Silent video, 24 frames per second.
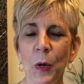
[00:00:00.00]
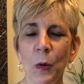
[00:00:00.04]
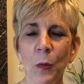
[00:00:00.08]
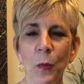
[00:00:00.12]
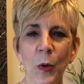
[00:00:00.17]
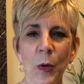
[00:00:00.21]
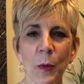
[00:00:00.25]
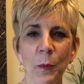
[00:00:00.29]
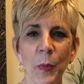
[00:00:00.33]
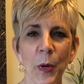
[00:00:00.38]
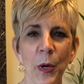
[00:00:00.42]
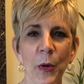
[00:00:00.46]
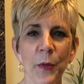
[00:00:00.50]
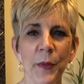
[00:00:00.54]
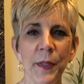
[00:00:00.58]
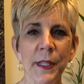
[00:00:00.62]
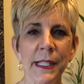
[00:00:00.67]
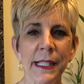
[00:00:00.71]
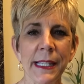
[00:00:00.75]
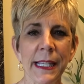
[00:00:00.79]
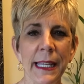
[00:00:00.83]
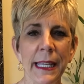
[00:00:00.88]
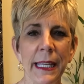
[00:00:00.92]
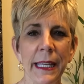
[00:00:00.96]
We're both
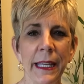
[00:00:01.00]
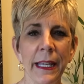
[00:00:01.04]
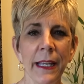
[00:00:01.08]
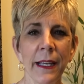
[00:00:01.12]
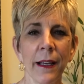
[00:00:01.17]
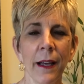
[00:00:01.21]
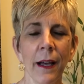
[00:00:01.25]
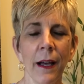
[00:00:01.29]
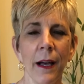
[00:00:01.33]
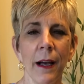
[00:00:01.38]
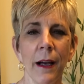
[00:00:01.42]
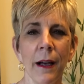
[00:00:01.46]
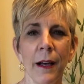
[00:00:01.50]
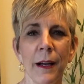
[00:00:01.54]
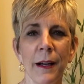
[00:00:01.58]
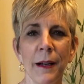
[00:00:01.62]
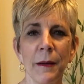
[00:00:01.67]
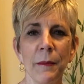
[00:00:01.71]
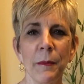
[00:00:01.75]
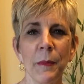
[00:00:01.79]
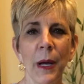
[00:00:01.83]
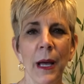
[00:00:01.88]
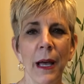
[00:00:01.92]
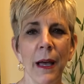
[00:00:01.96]
seeing
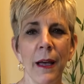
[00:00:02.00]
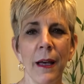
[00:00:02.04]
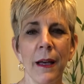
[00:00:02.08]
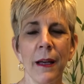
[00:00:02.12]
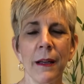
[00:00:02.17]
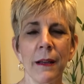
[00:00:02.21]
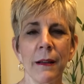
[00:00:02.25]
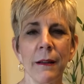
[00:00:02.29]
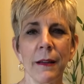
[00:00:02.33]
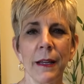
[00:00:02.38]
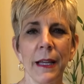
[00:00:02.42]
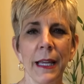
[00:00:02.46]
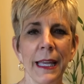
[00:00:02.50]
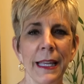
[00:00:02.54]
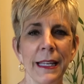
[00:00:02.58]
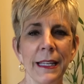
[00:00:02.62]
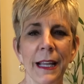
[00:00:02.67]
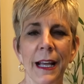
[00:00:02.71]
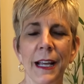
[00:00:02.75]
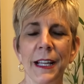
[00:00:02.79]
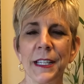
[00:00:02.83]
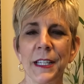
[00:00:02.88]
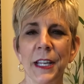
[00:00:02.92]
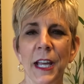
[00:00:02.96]

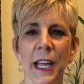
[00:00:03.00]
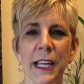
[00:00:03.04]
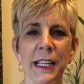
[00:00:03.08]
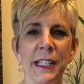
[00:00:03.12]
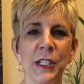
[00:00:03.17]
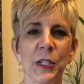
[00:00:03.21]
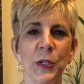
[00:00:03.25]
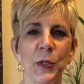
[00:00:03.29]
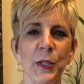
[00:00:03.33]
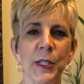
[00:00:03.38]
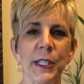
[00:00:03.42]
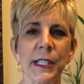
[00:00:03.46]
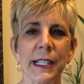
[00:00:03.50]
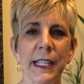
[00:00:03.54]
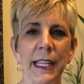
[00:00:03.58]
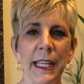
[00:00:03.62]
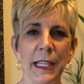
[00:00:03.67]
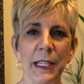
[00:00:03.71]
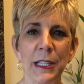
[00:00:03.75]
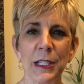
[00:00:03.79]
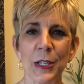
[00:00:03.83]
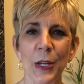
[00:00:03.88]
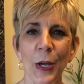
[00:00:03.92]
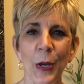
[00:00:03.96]
a nicer
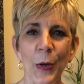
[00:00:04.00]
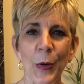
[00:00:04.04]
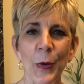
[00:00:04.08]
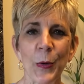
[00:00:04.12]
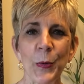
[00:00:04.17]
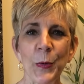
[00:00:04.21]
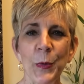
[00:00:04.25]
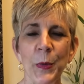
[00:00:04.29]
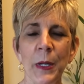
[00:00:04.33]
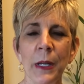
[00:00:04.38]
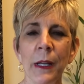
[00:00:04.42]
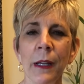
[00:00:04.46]
skin tone.